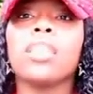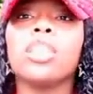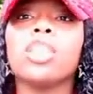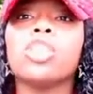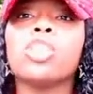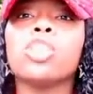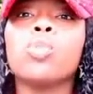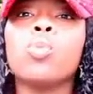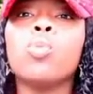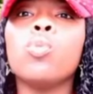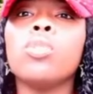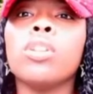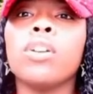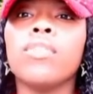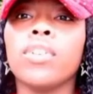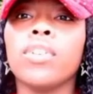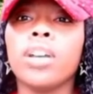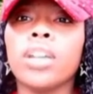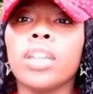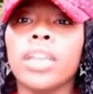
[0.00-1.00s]
the school
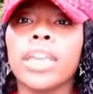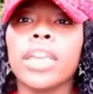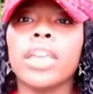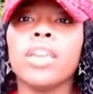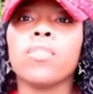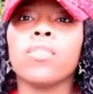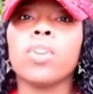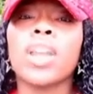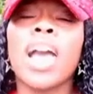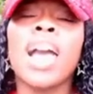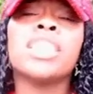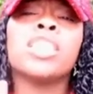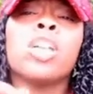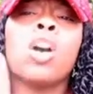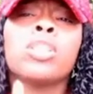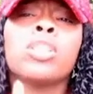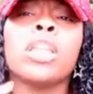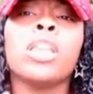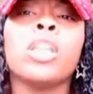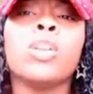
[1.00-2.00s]
of good and evil. Now I
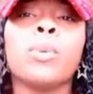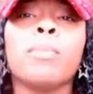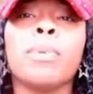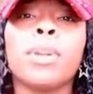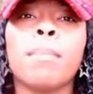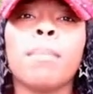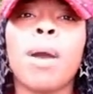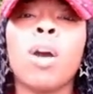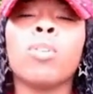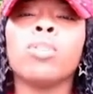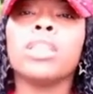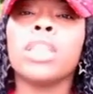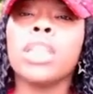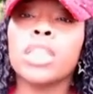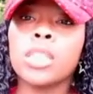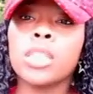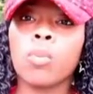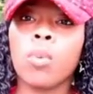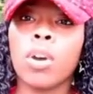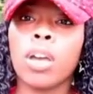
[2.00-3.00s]
talked a little bit about
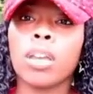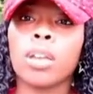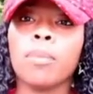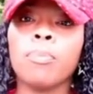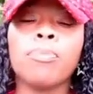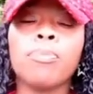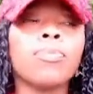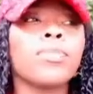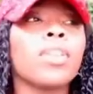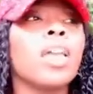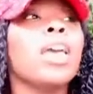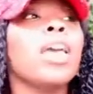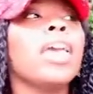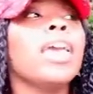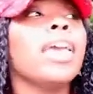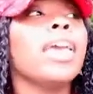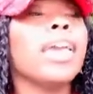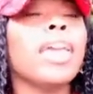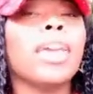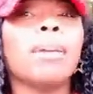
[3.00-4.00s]
this one
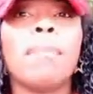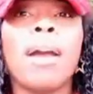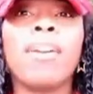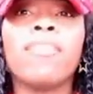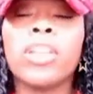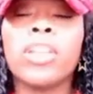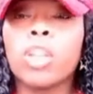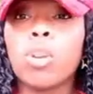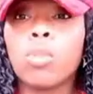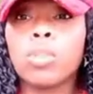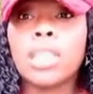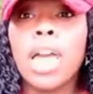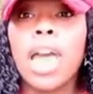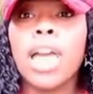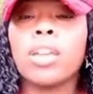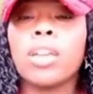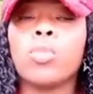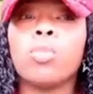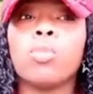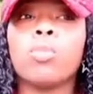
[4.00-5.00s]
in my video
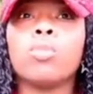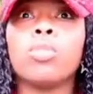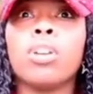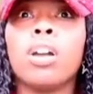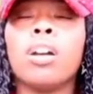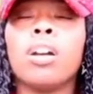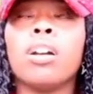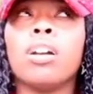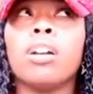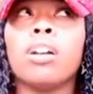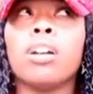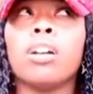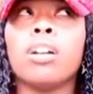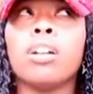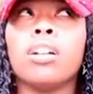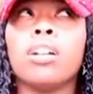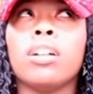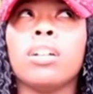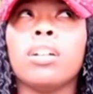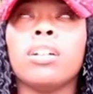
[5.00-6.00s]
titled
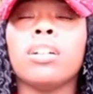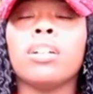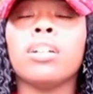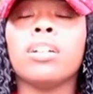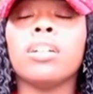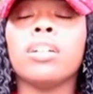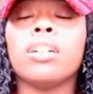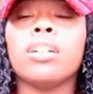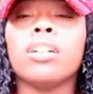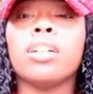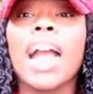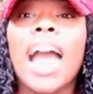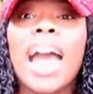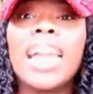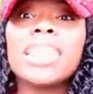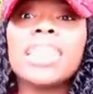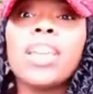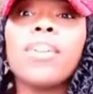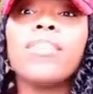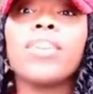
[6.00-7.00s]
uh,
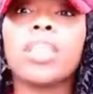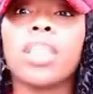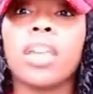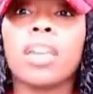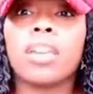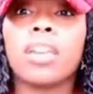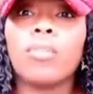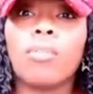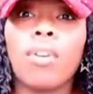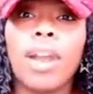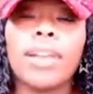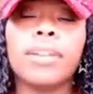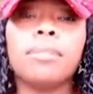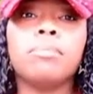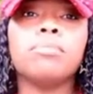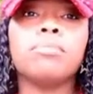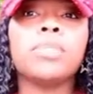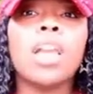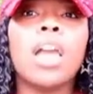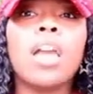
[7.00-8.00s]
God is Everything, right?
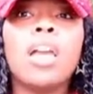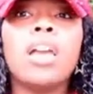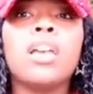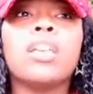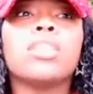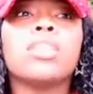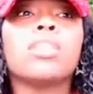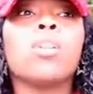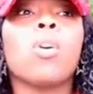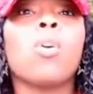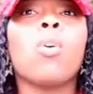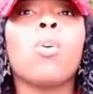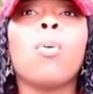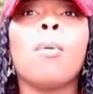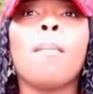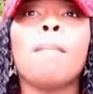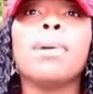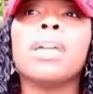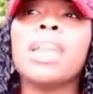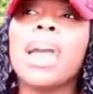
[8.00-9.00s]

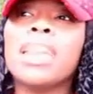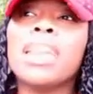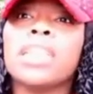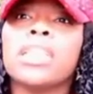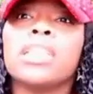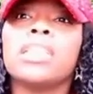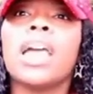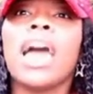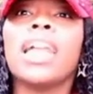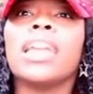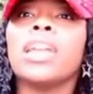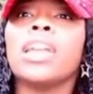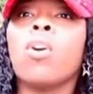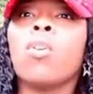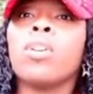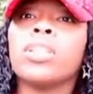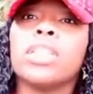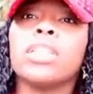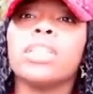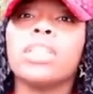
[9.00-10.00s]
so but I didn't I didn't
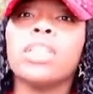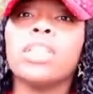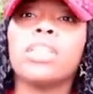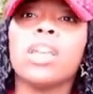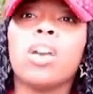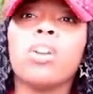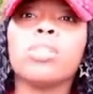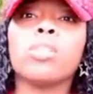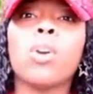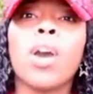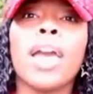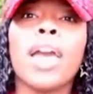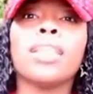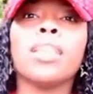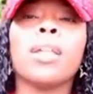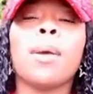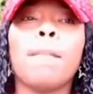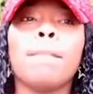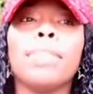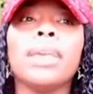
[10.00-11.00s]
go into detail. So
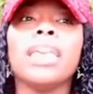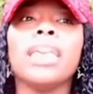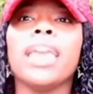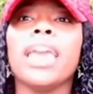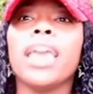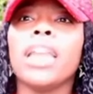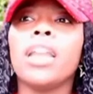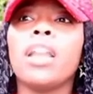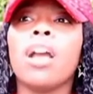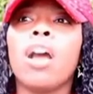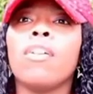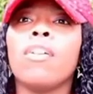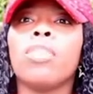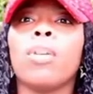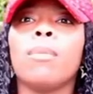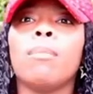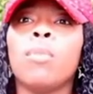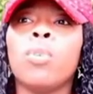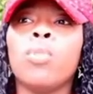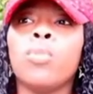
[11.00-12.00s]
at the beginning
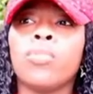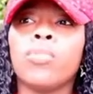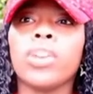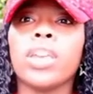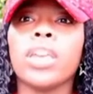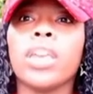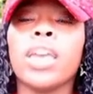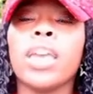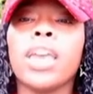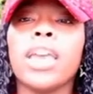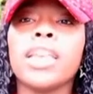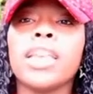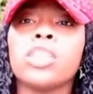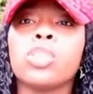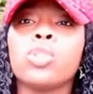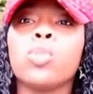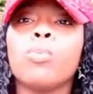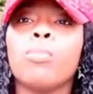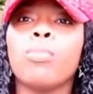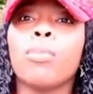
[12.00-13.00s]
of the movie
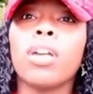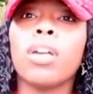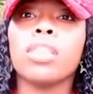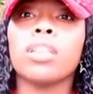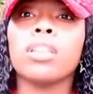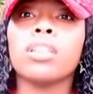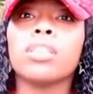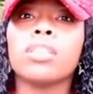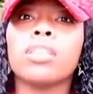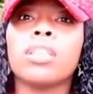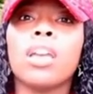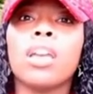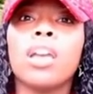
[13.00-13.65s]
it's two brothers.